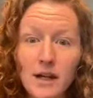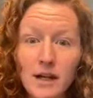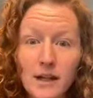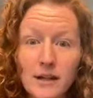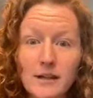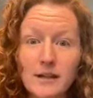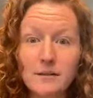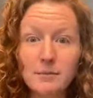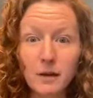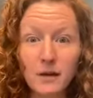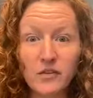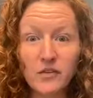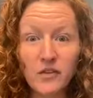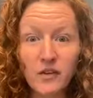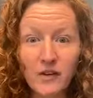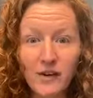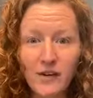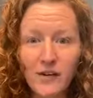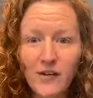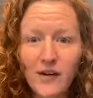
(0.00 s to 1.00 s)
collected months
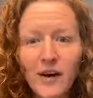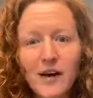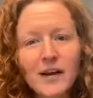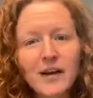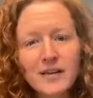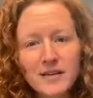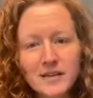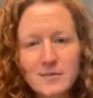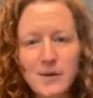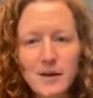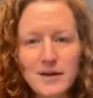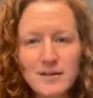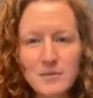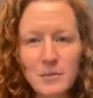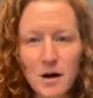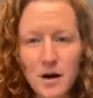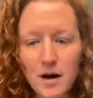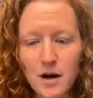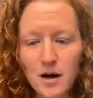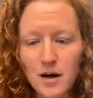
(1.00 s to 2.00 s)
ago to make
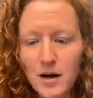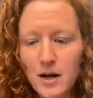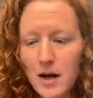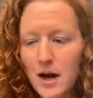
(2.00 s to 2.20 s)
some art.